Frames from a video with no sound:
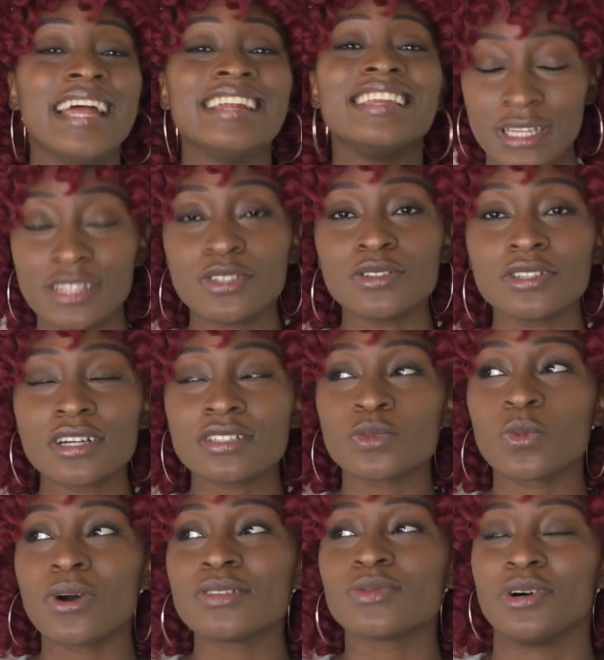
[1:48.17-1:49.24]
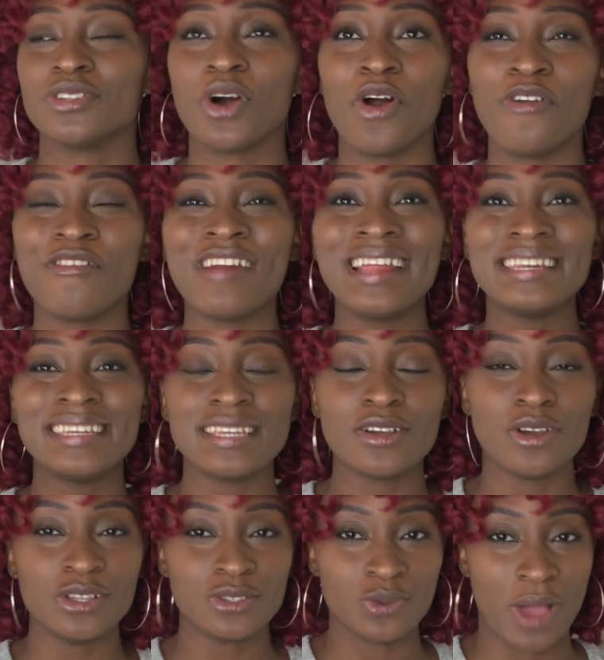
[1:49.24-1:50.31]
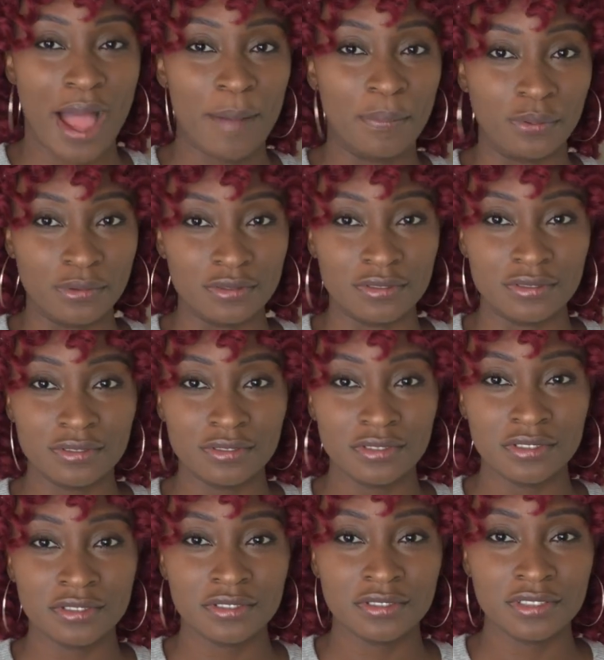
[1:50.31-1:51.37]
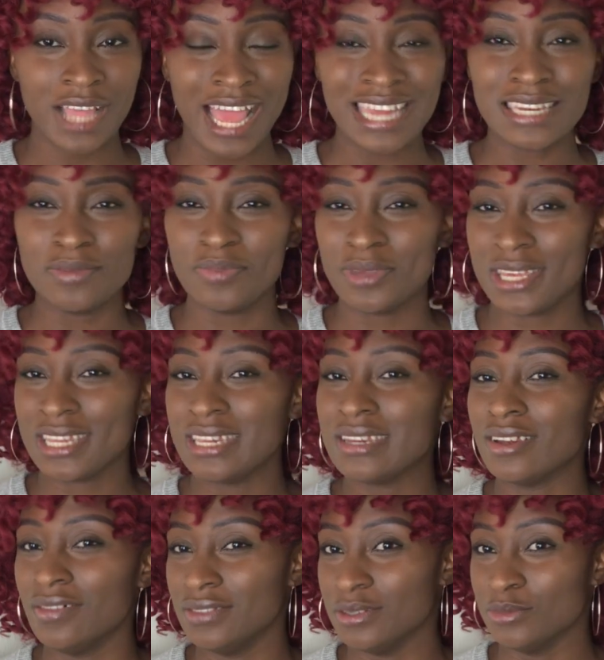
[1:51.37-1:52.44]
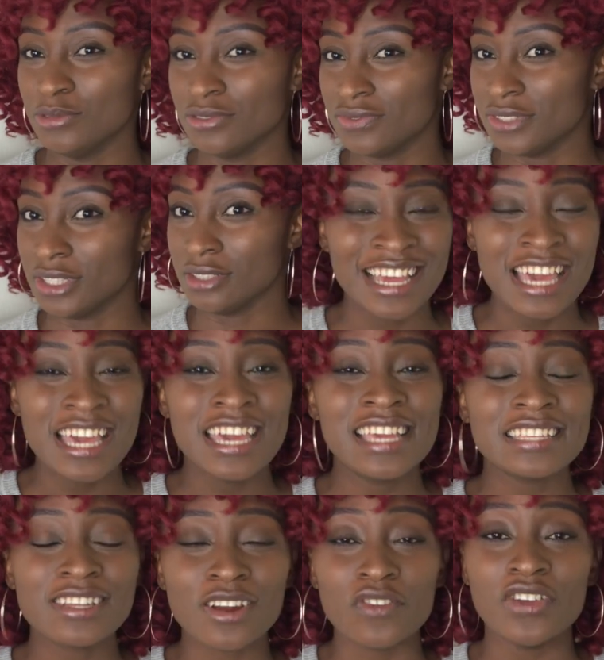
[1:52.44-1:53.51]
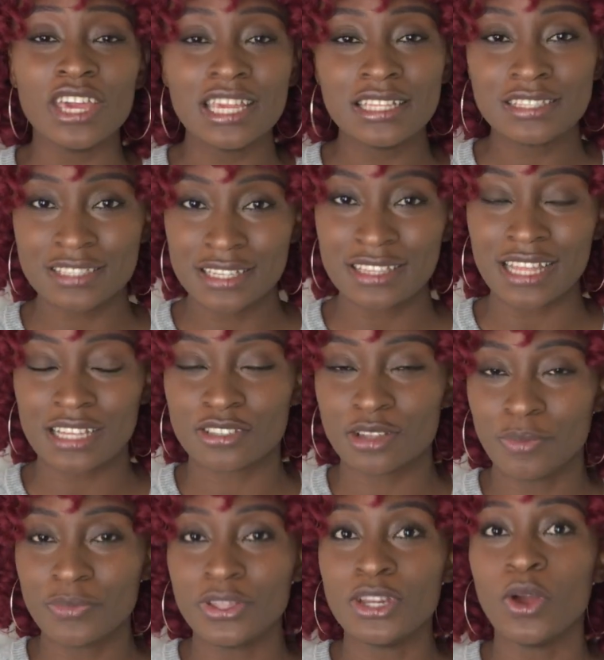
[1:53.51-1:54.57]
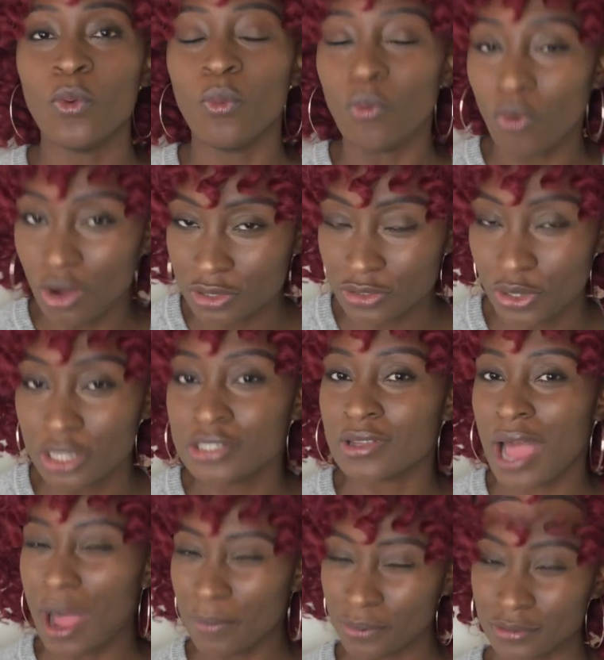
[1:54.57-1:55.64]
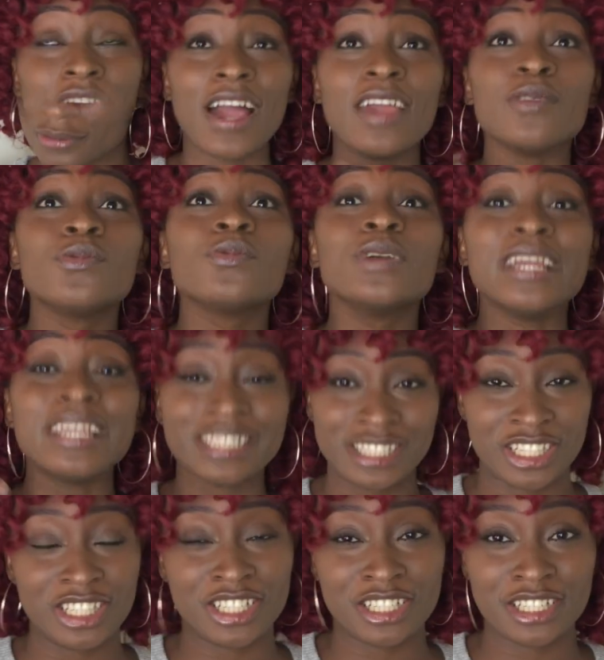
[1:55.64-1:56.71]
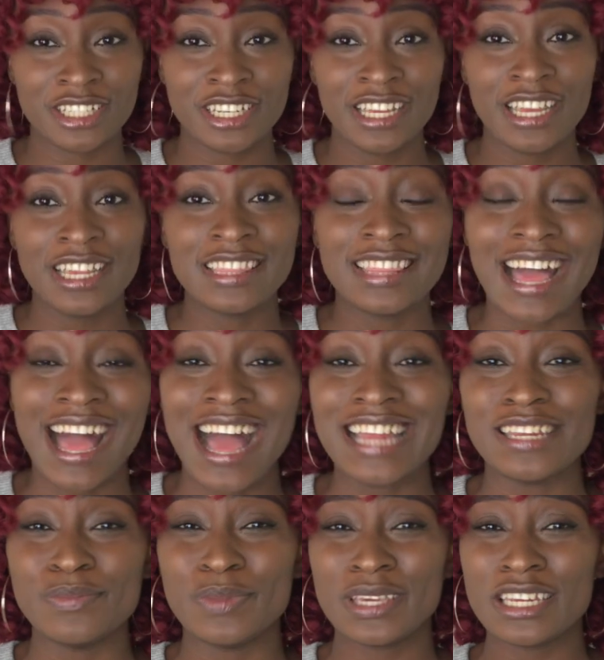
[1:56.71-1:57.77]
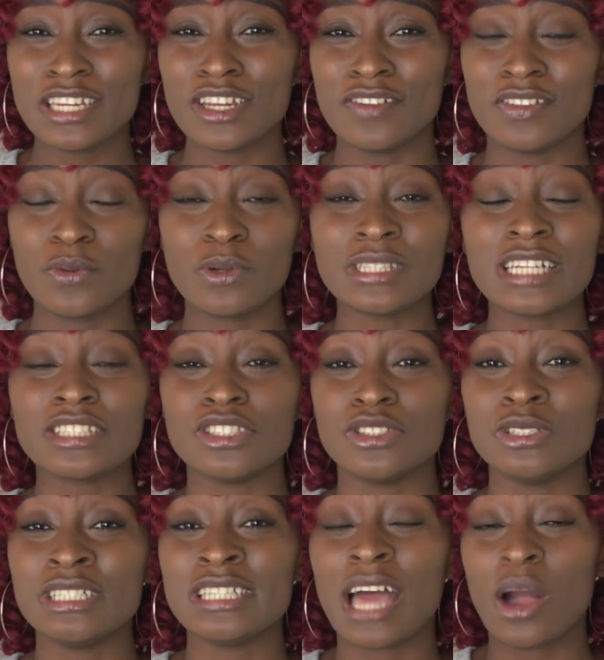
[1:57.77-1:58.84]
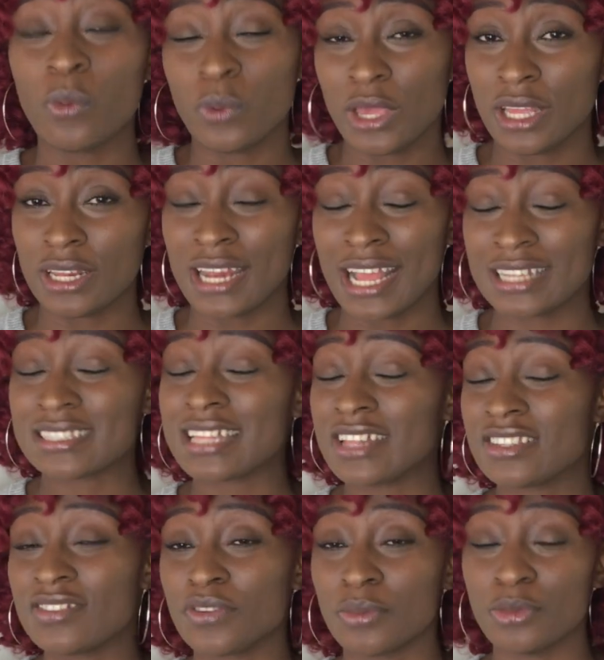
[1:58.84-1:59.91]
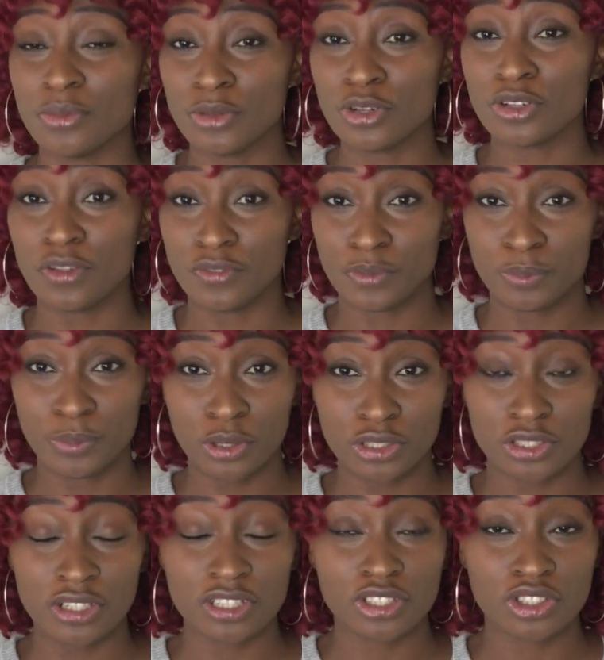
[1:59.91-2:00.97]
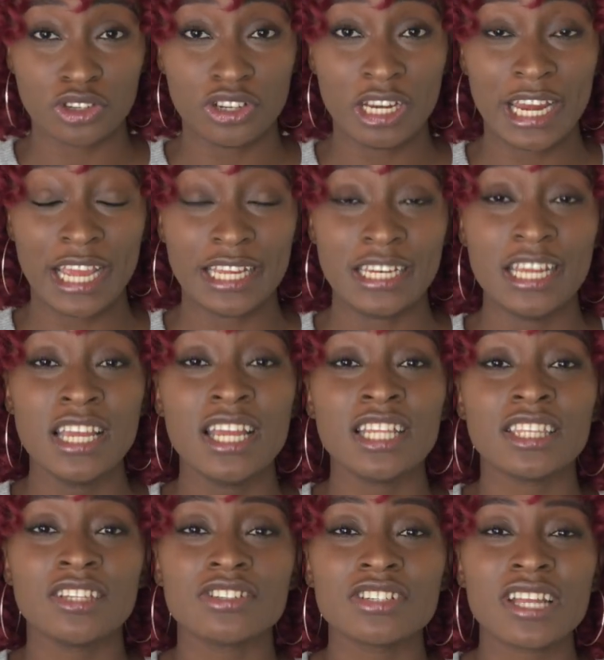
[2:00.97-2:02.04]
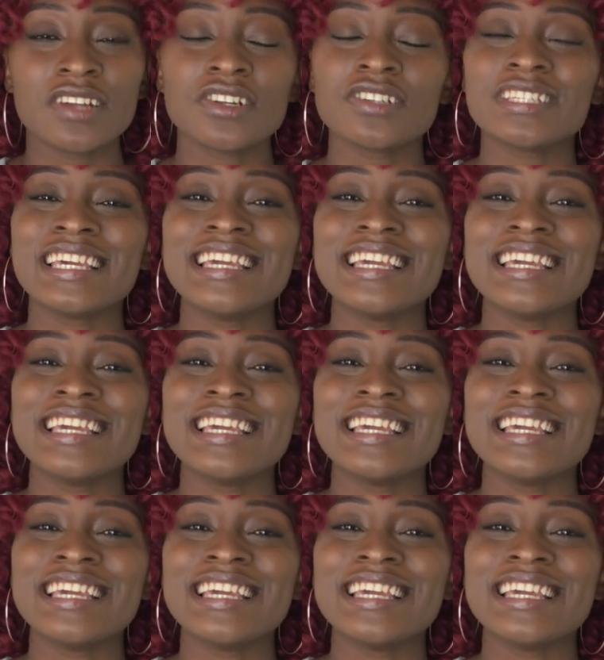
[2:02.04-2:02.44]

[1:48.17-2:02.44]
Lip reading: they told us what was already going to happen at the beginning of the movie, instead of hinting that something was going to happen. I wish that at the beginning, they wanted to do it that way, like starting from the middle of the plot or the storyline, they should have just